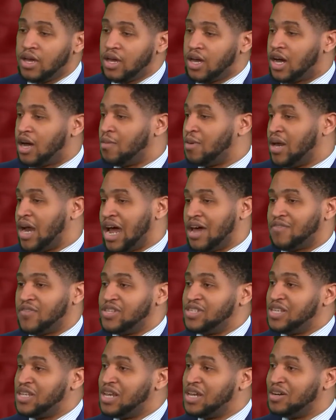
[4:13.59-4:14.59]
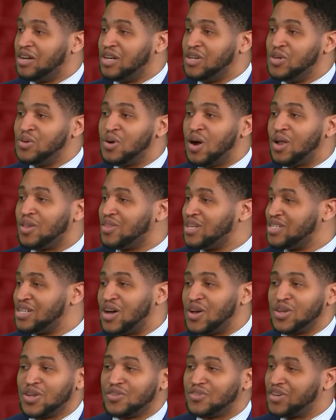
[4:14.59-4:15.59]
And I have to sit here and do all this
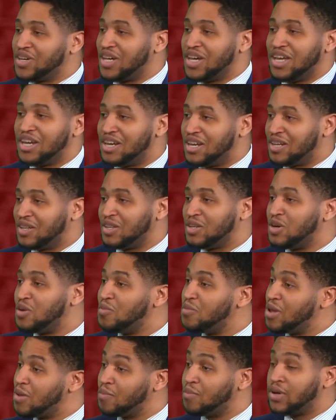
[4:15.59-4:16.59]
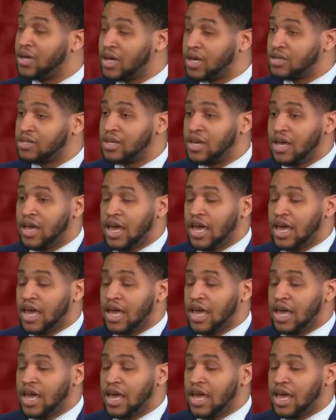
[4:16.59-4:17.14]
all over again in a little bit, but